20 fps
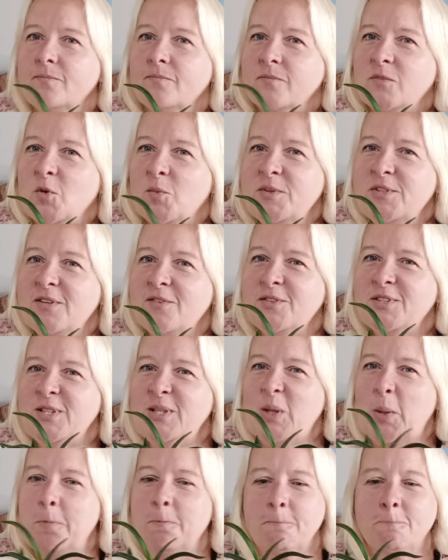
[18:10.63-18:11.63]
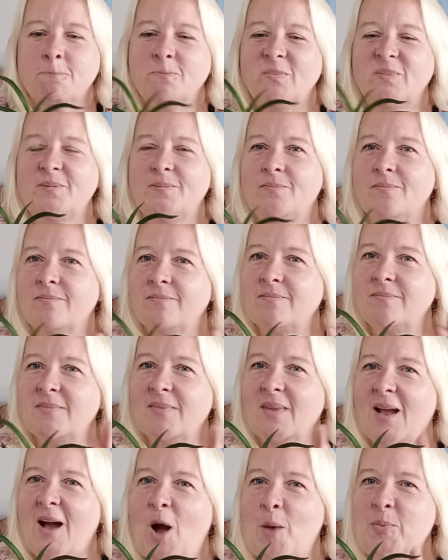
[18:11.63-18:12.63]
Nobody's ever seen them.
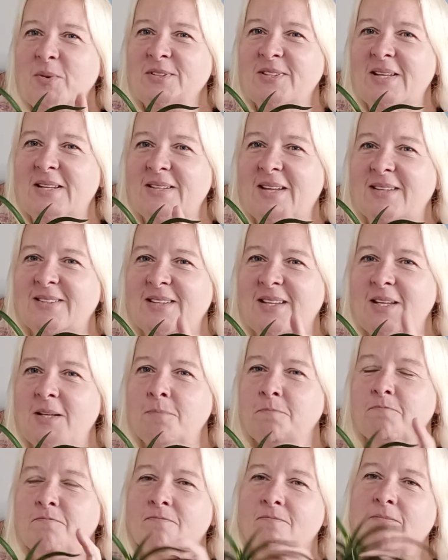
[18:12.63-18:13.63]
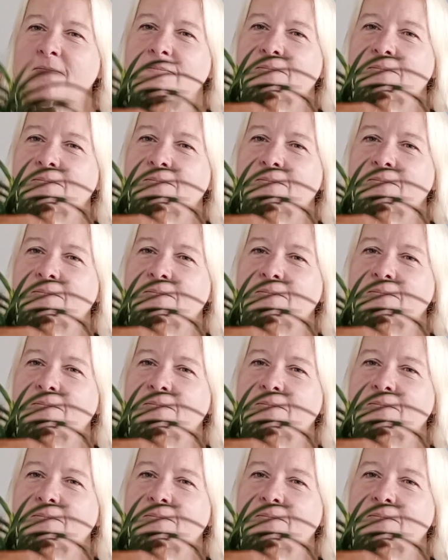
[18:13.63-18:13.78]
Upper Sandusky,